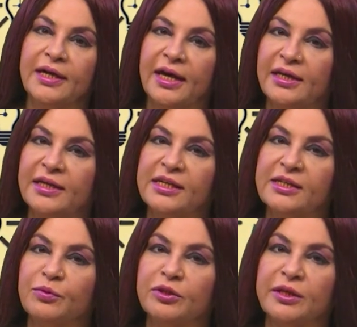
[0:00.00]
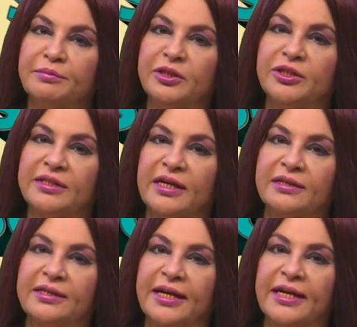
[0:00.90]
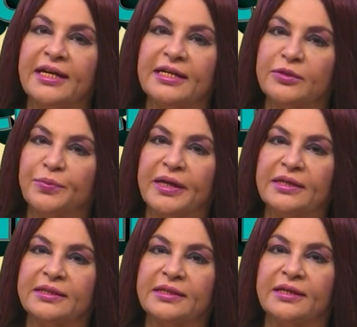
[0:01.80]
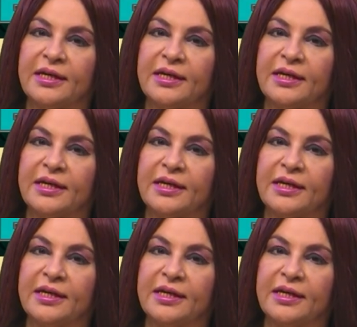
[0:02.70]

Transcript: And India's most ambitious undertaking in space,